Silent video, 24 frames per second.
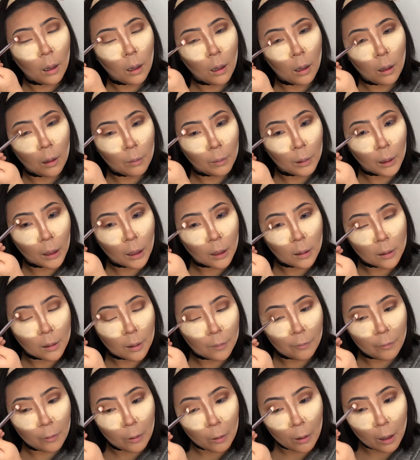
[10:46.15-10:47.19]
Oh my gosh,
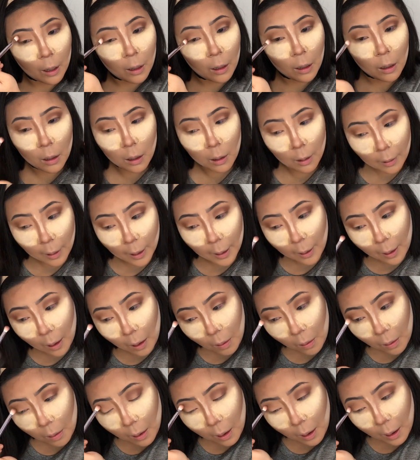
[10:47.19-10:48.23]
I'm floored right
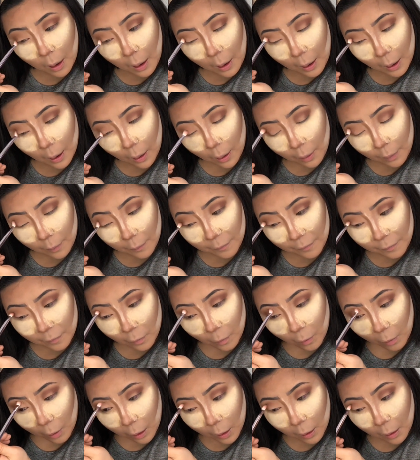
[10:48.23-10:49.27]
now. I am
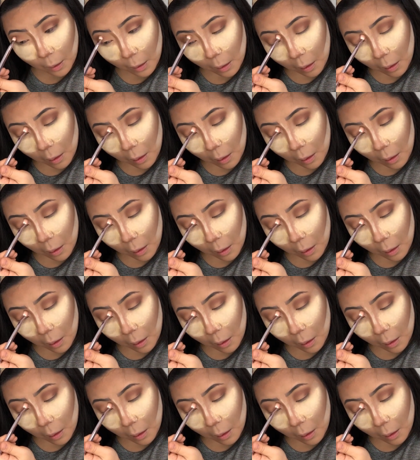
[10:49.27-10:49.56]
floored.